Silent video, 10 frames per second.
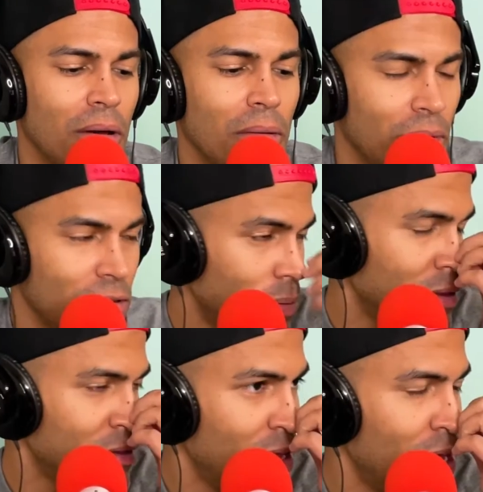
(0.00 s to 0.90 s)
What was I about to
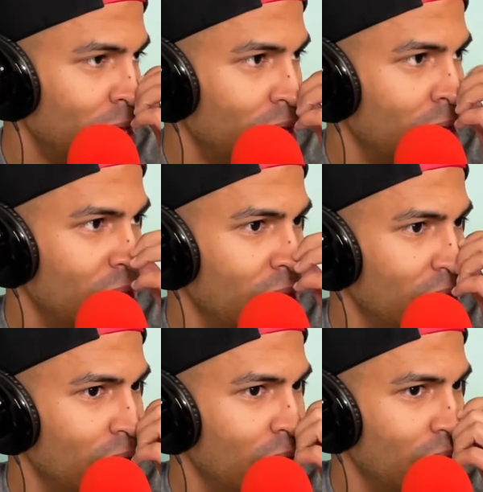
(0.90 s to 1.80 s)
say?
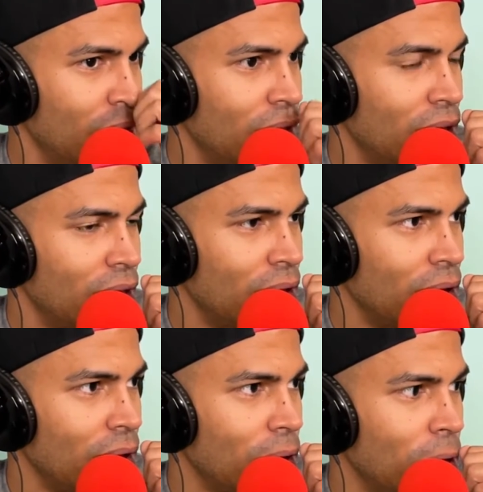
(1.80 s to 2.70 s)

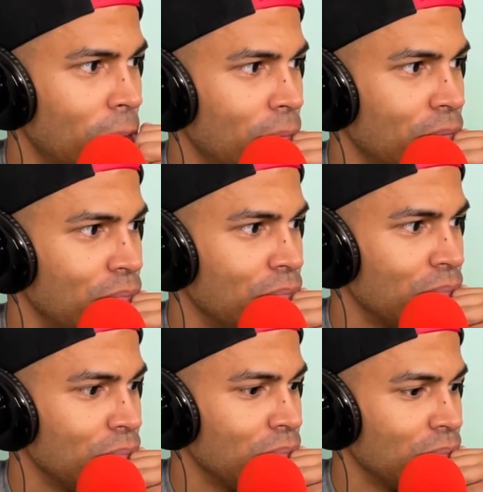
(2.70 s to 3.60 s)
Um,
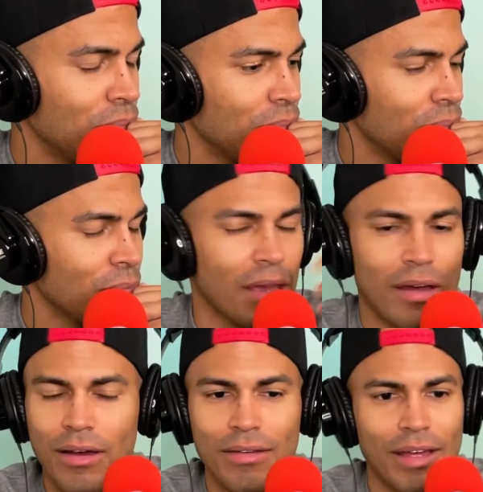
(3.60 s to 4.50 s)

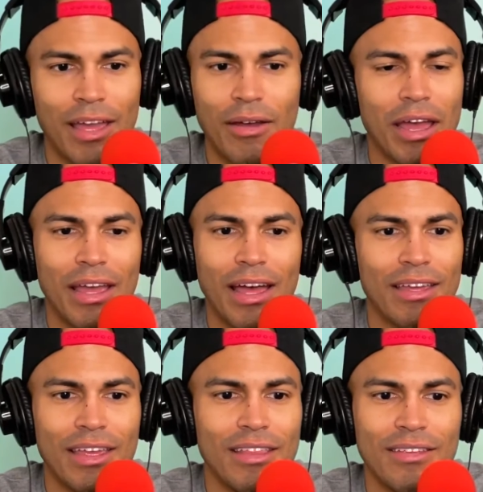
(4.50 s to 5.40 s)
I
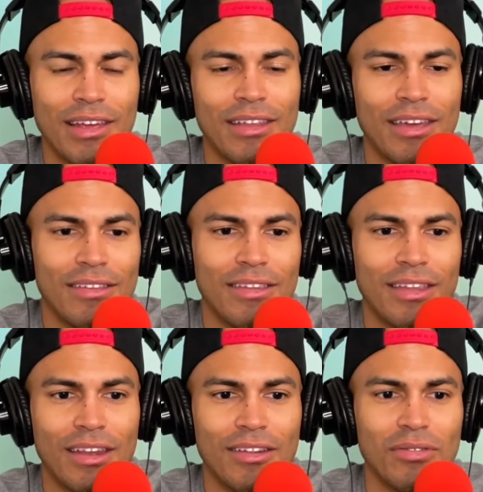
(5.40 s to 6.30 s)
get these ideas and
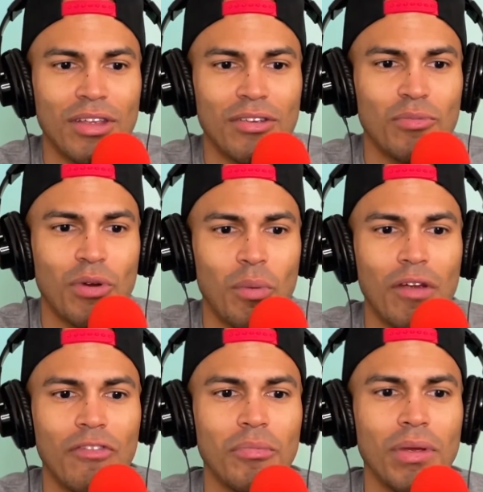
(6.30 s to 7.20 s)
then they just run away
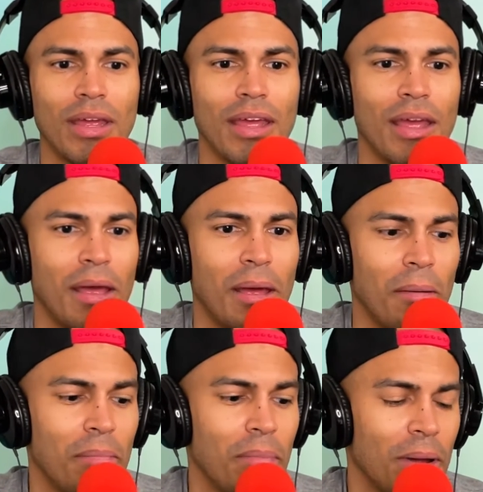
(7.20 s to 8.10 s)
from me.
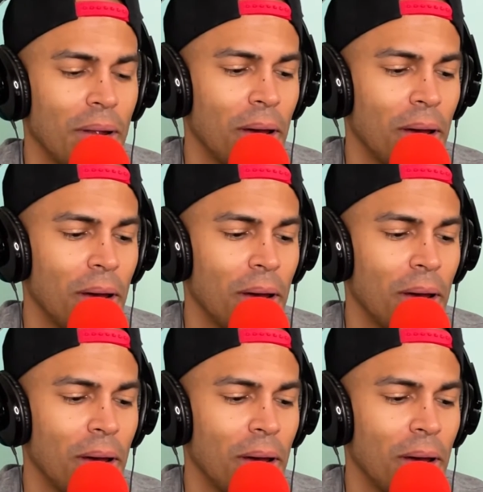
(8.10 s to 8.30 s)
But